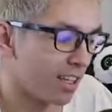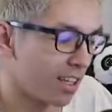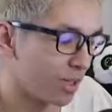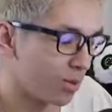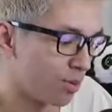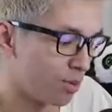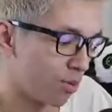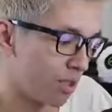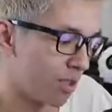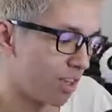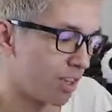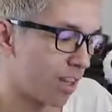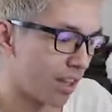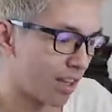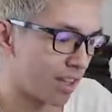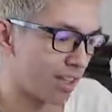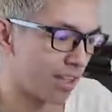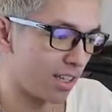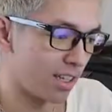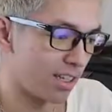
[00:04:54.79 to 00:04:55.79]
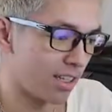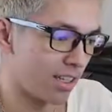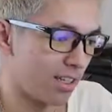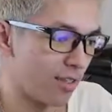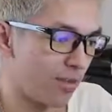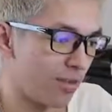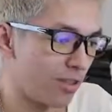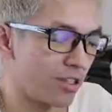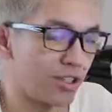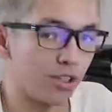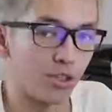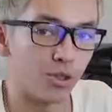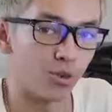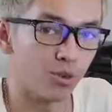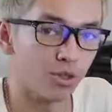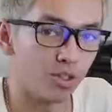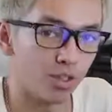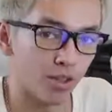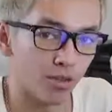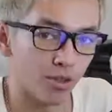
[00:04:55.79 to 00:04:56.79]
an efficient
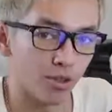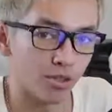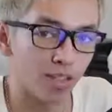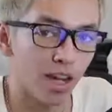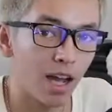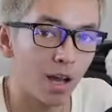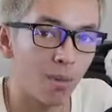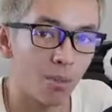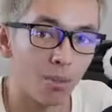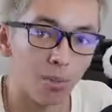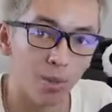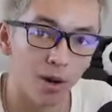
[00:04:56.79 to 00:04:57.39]
use of your time.